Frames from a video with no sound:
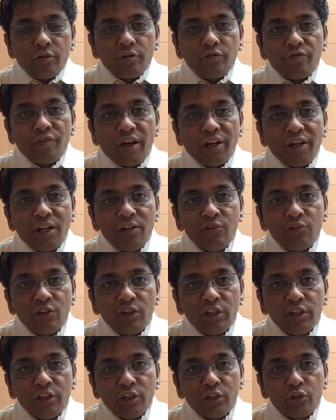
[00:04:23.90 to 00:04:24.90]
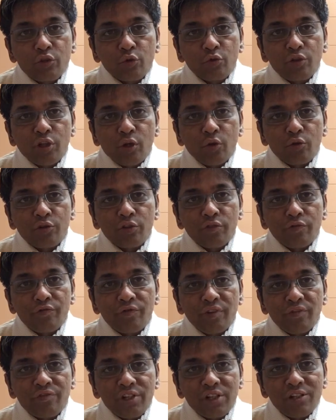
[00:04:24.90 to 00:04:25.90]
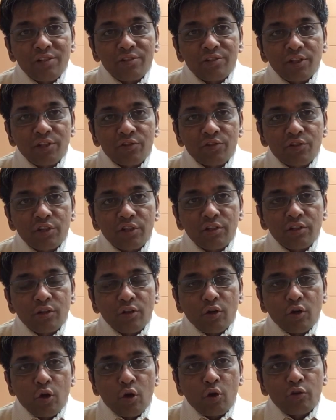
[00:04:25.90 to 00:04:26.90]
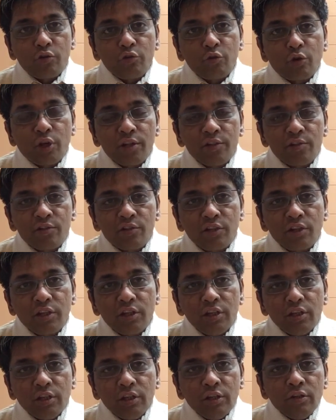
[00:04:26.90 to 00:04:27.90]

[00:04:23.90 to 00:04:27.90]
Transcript: financial year 2015-16, or you can say